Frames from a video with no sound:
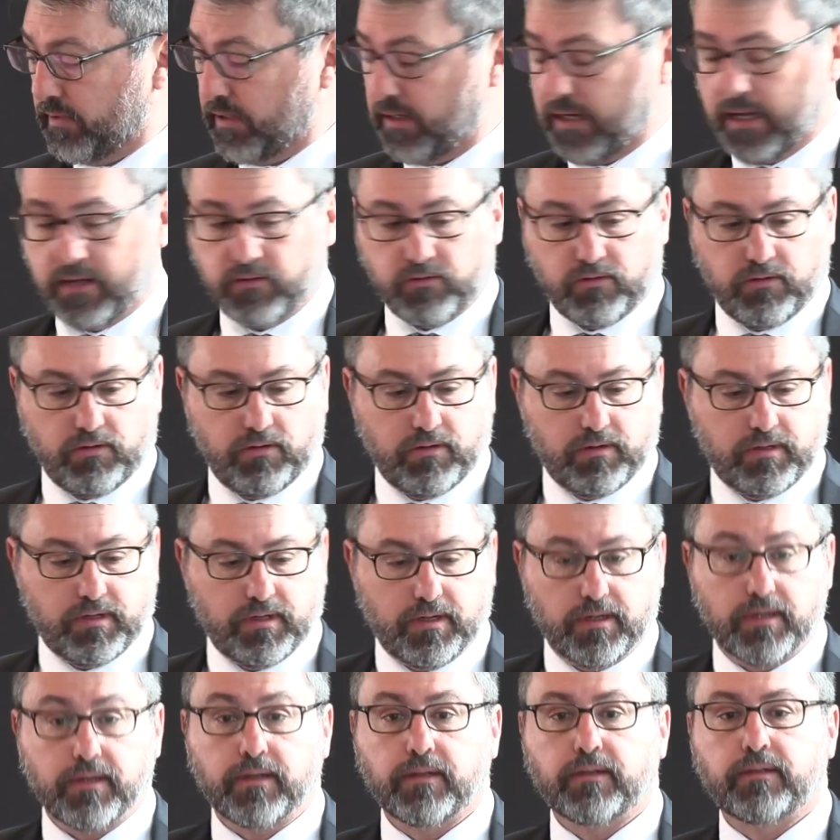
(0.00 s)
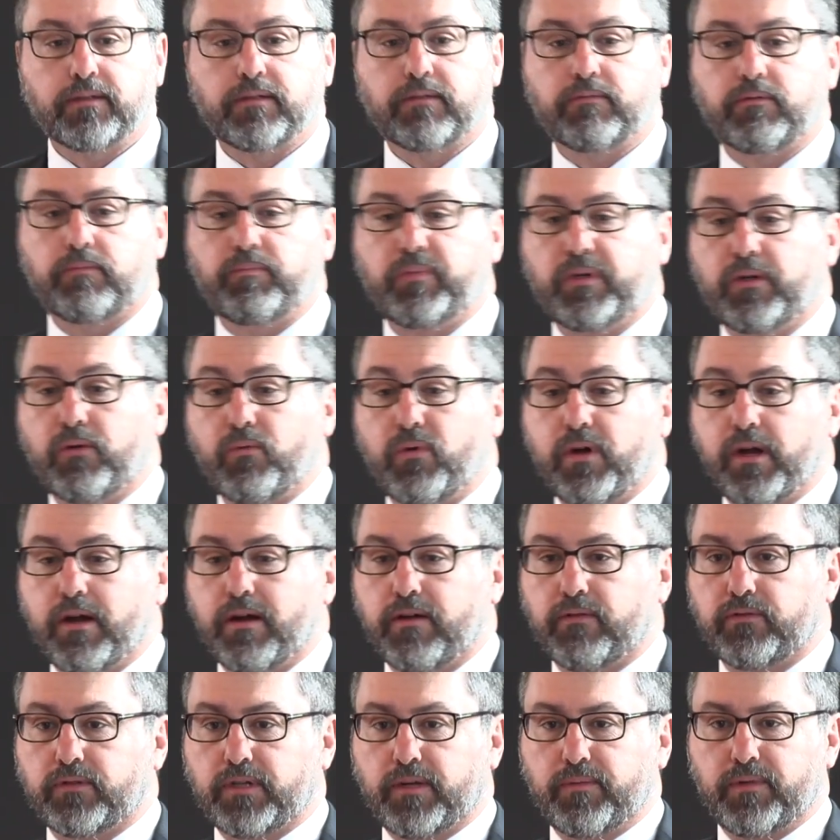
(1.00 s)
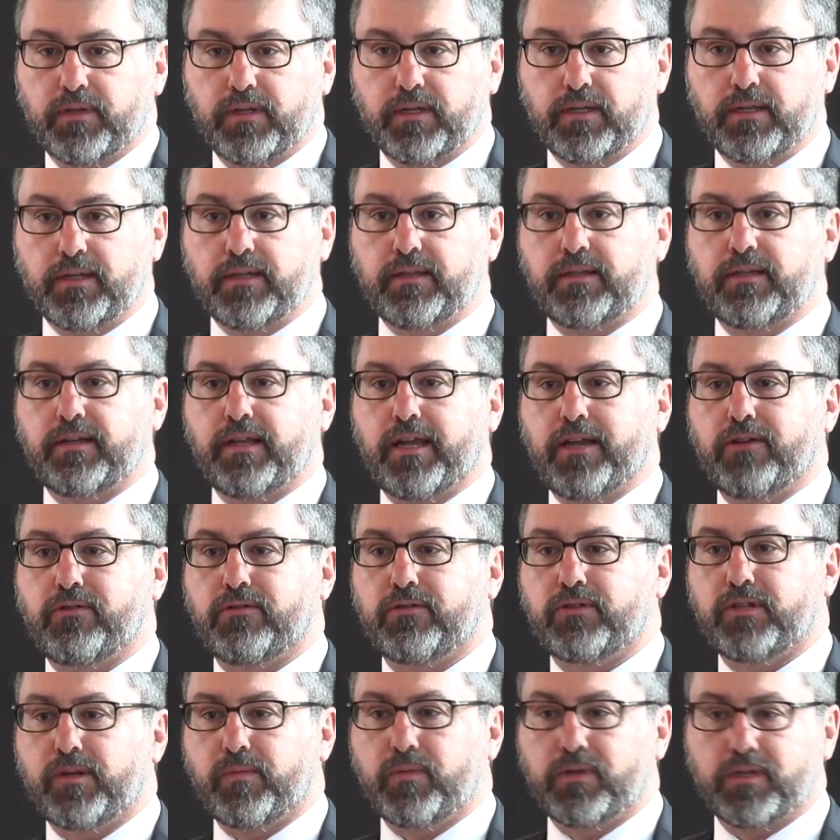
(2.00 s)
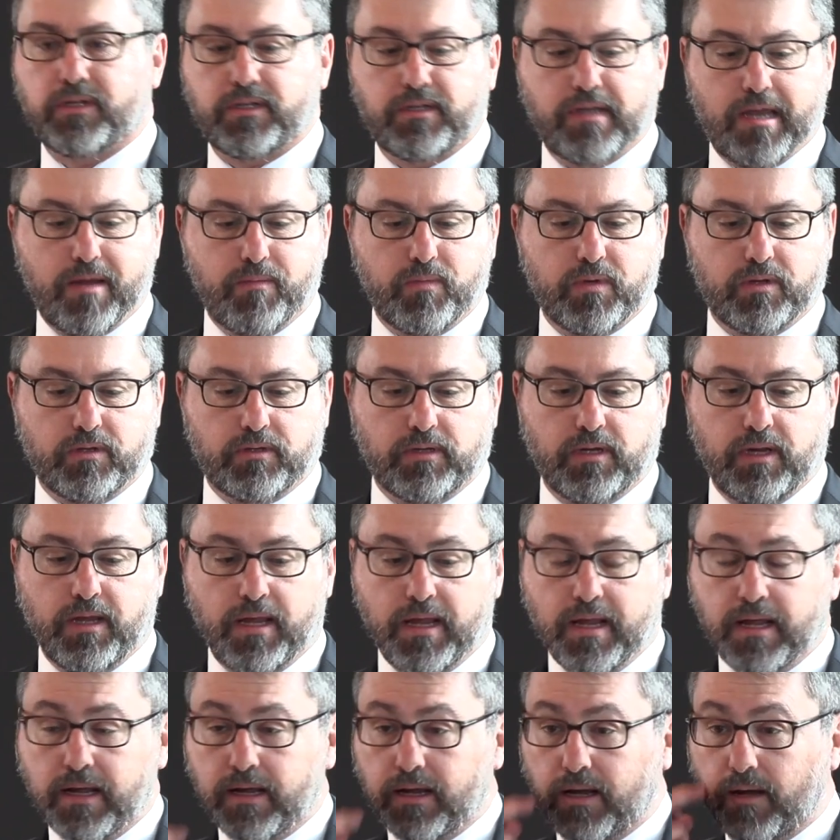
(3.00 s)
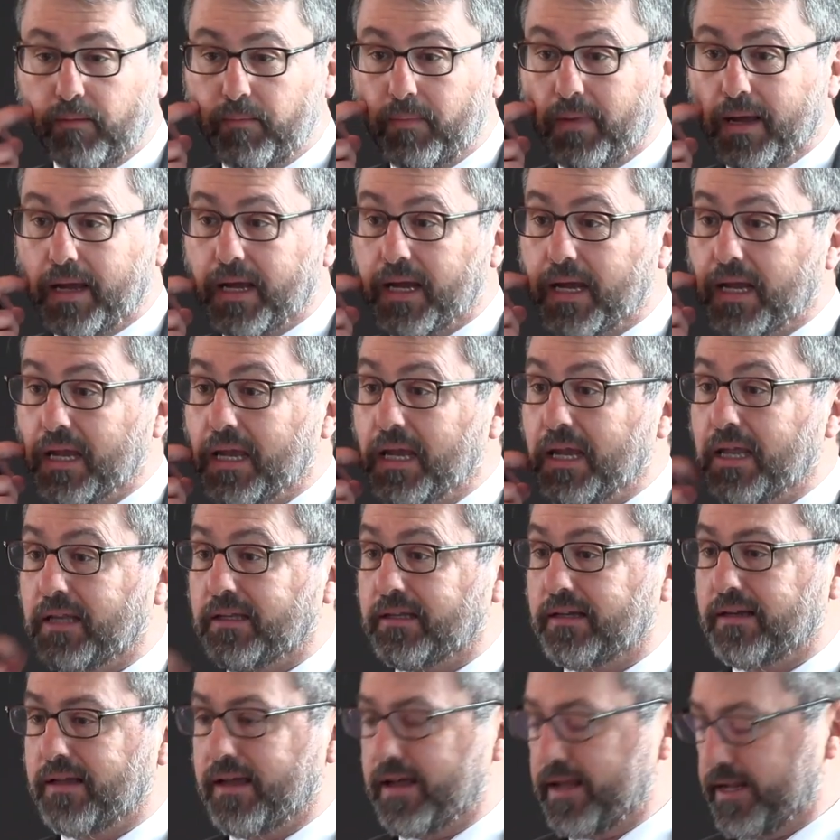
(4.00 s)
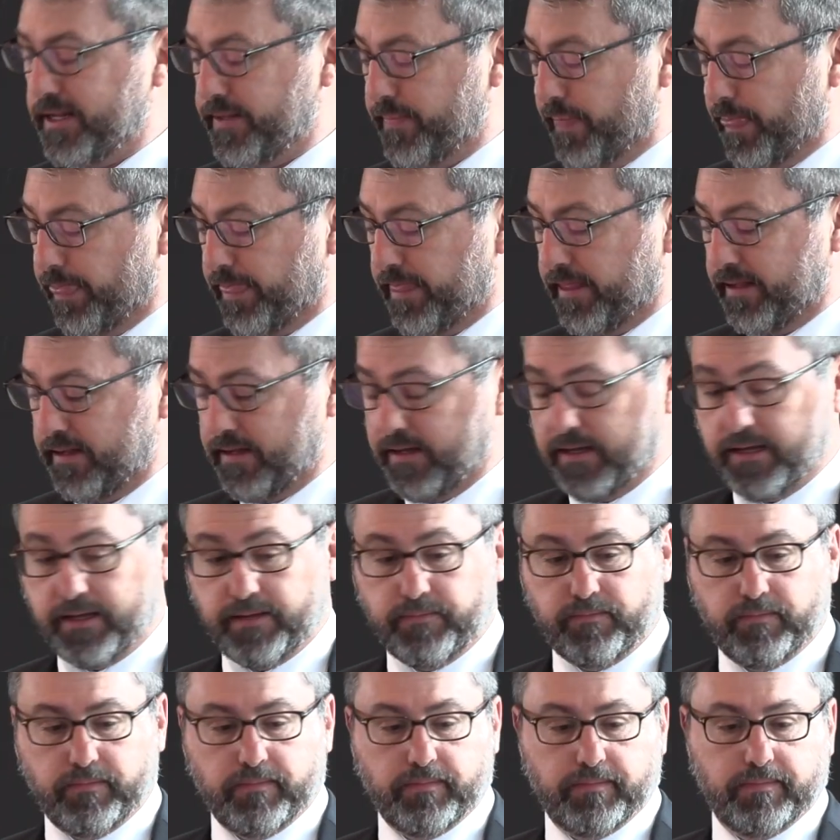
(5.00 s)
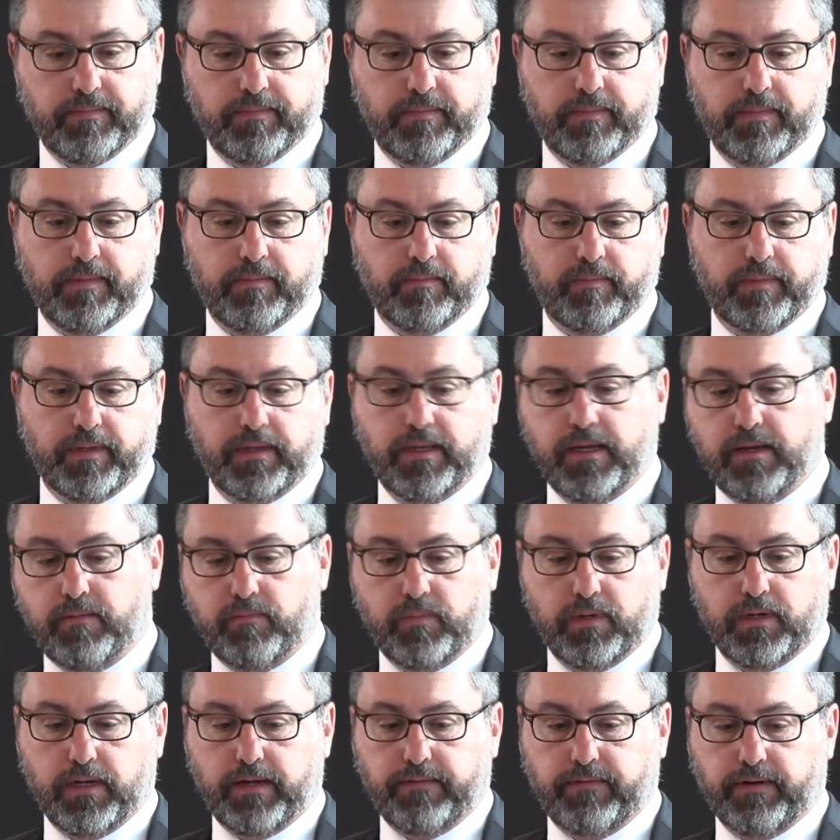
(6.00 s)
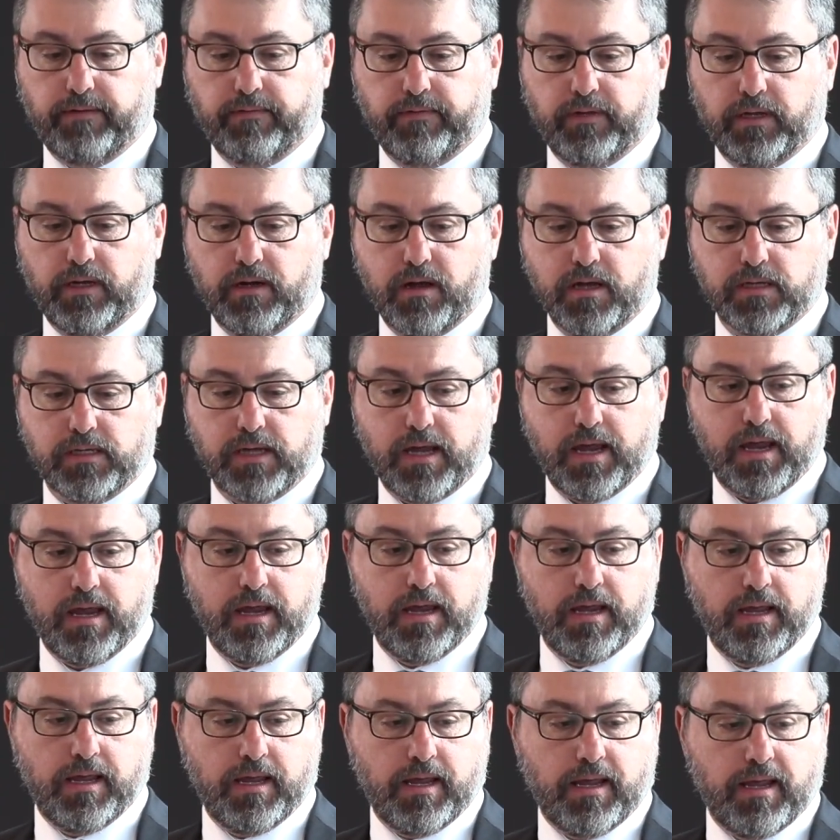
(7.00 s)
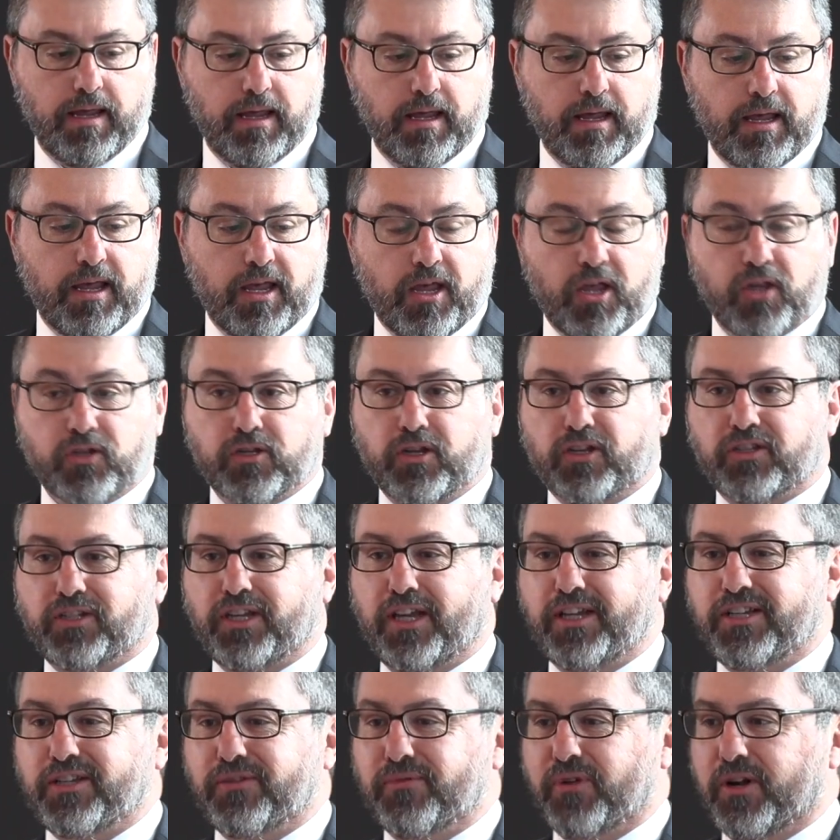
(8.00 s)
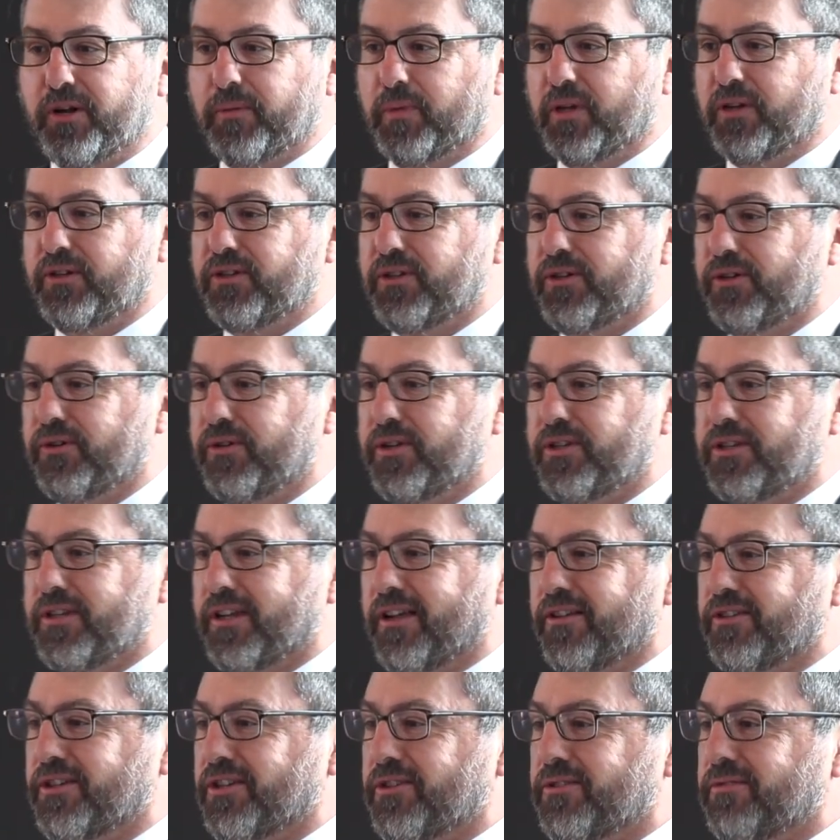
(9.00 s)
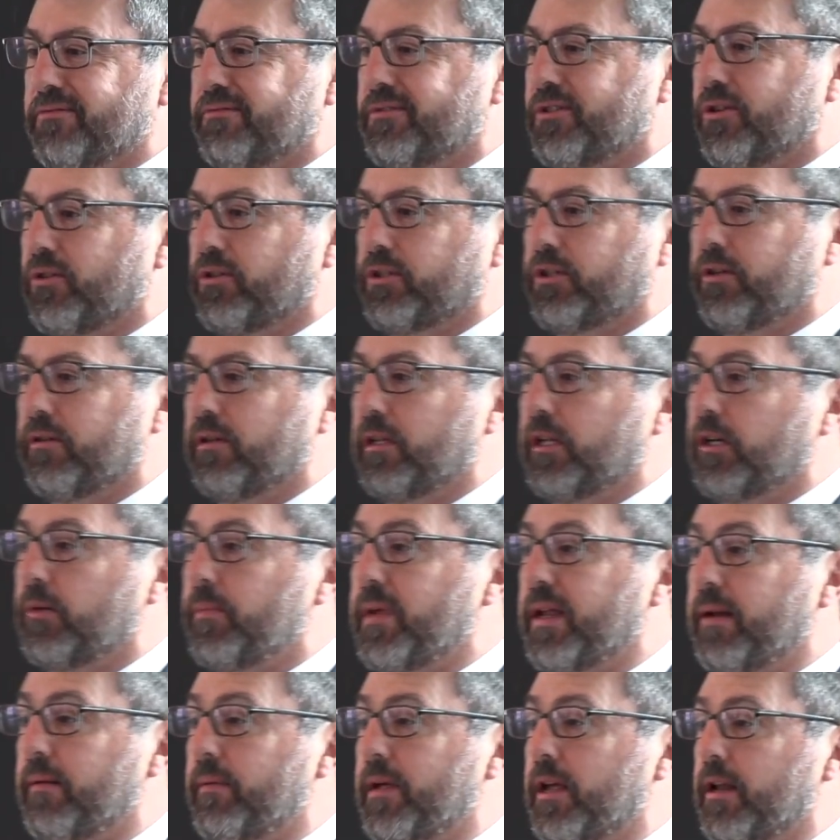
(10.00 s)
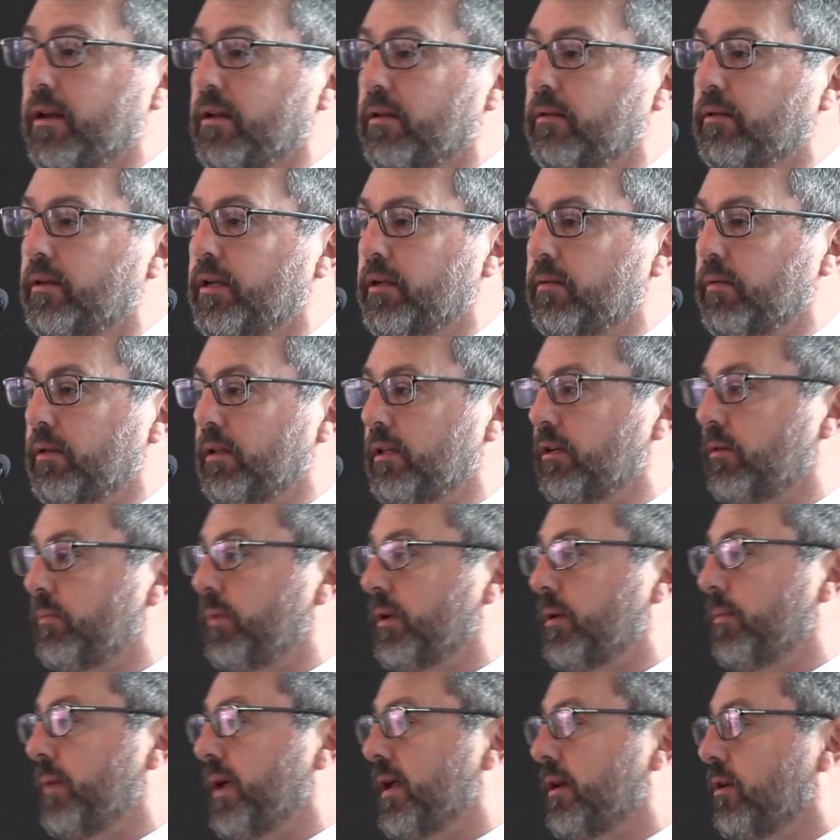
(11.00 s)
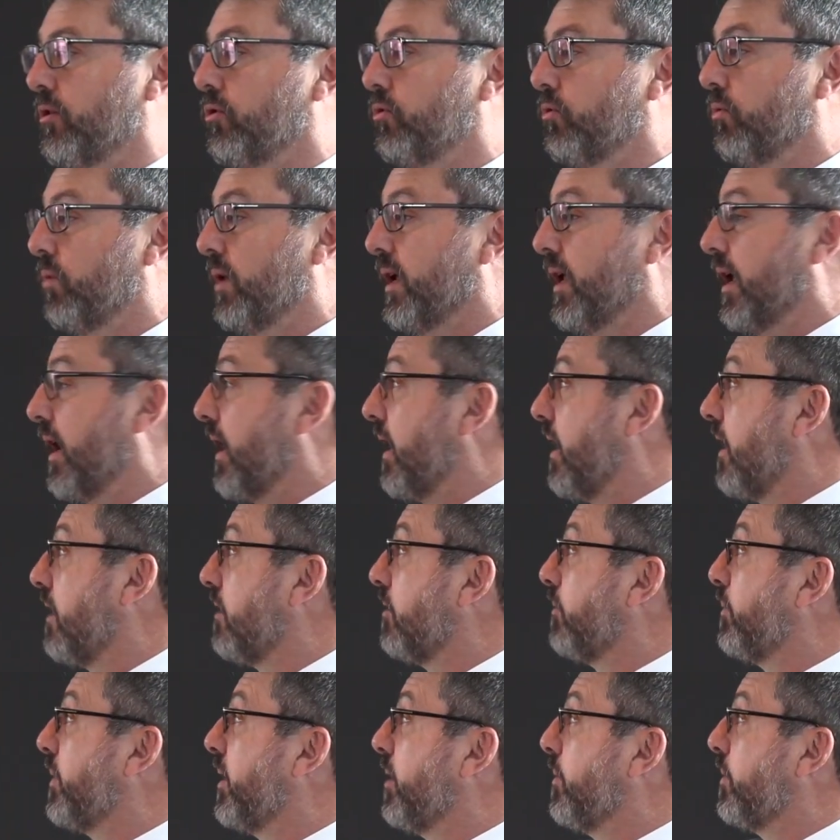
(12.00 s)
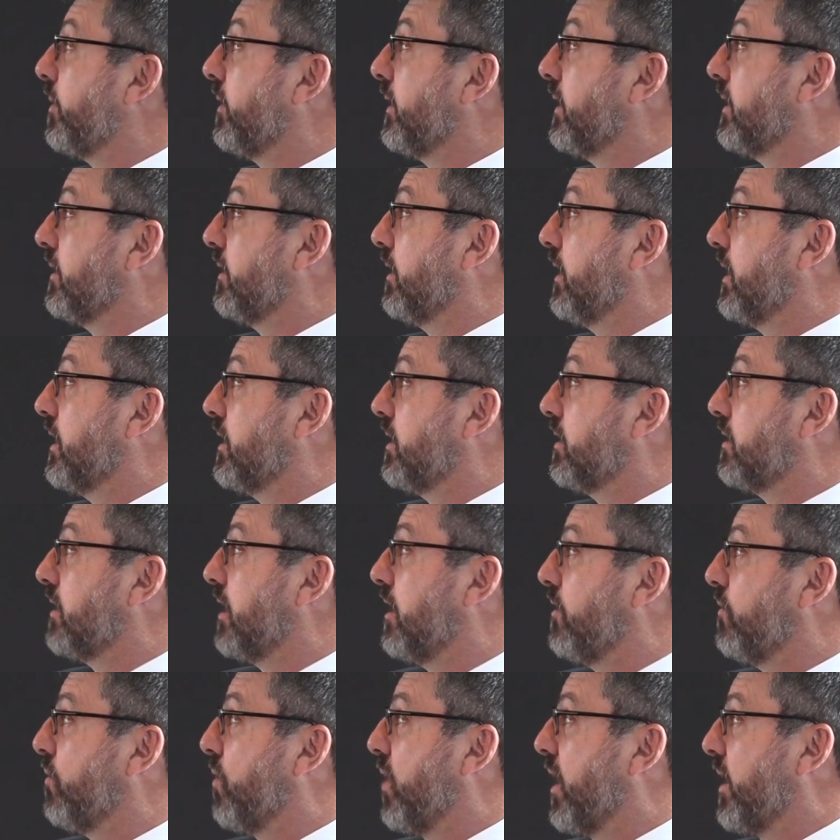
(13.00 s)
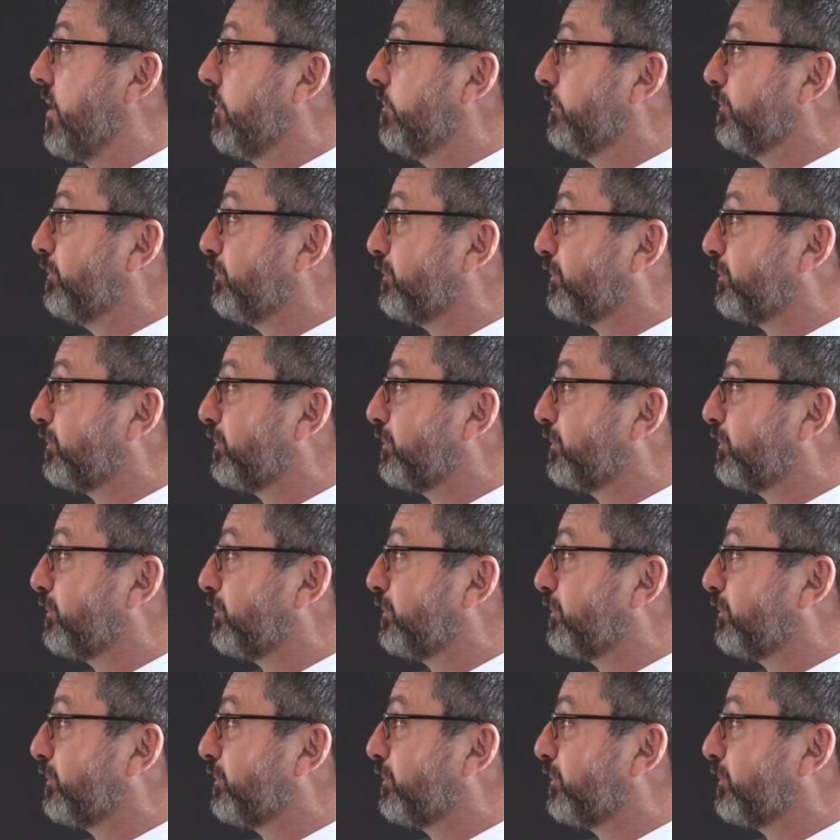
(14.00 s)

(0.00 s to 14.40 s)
counsel you to be aware of some of the nature of some of the statements I'm making here today, but then believe everything I say. So essentially what I'm going to do is I'll just talk to you a little bit about who we are, the people in TinOne.